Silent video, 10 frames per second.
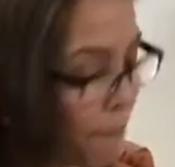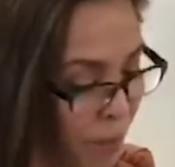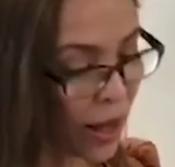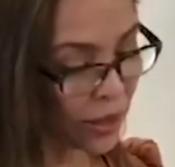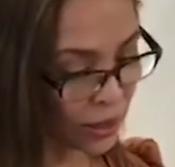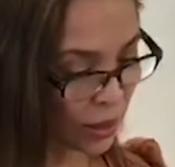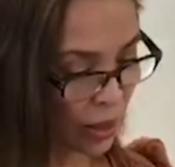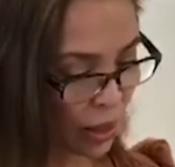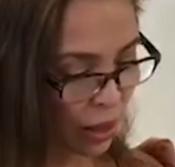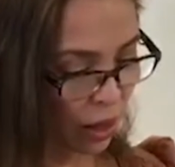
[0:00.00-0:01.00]
But
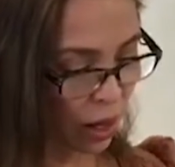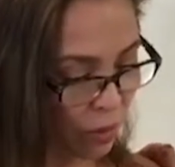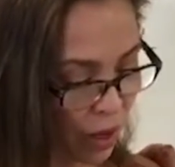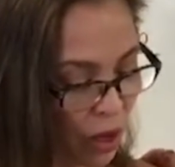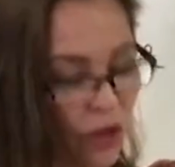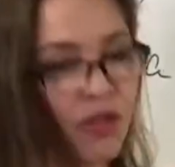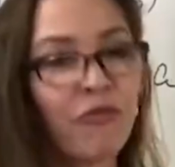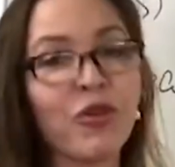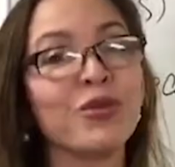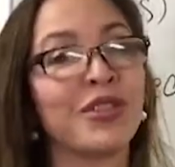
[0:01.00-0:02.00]
the
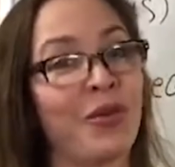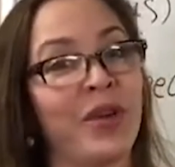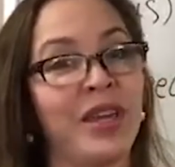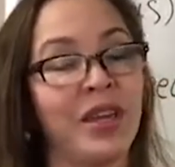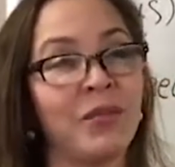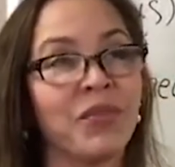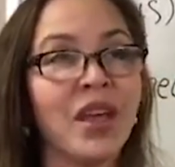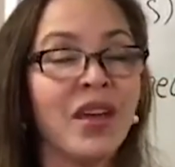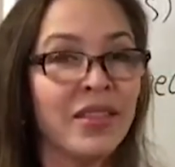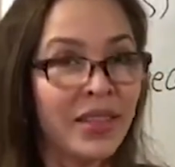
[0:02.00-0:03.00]
foods that we eat.
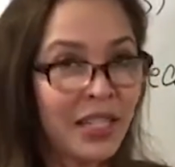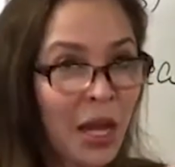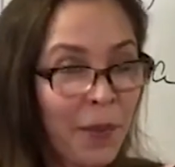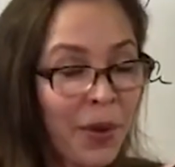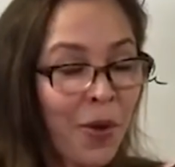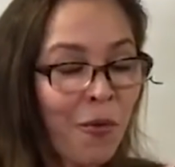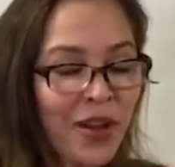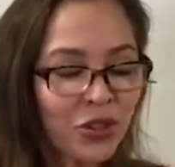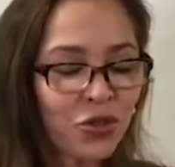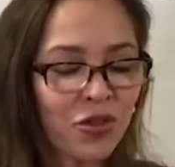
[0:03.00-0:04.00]
The typical
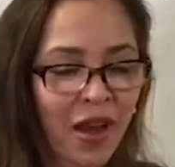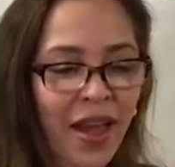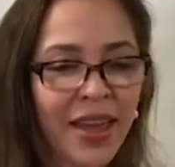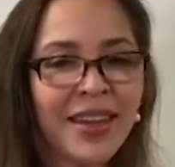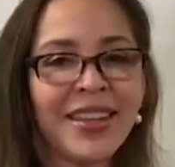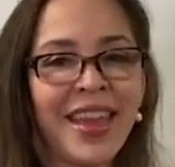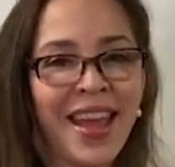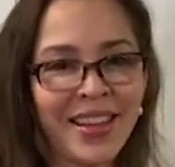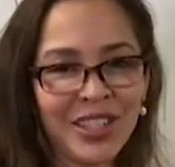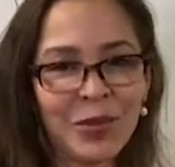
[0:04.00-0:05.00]
Western diet, they
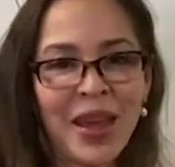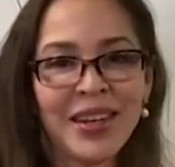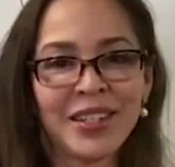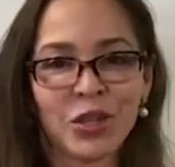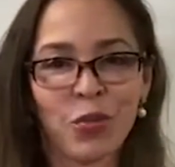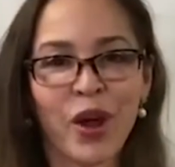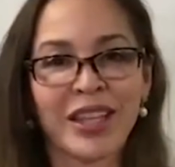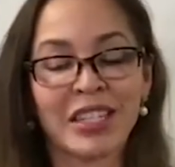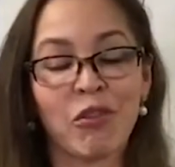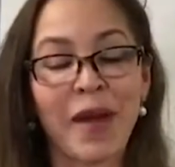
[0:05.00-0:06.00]
estimate, is
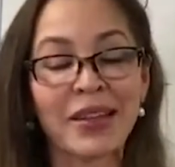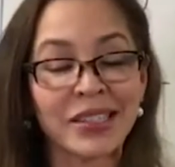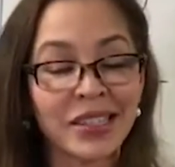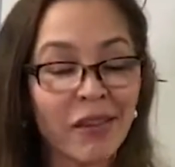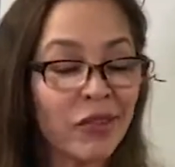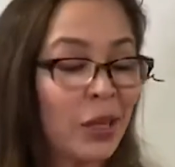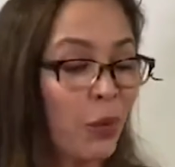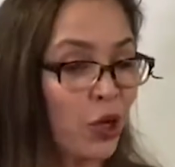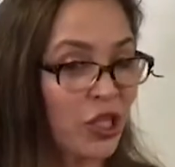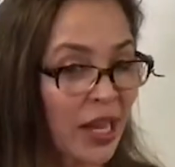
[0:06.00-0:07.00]
comprised of about
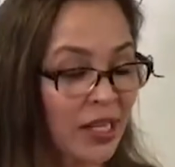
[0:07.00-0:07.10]
70%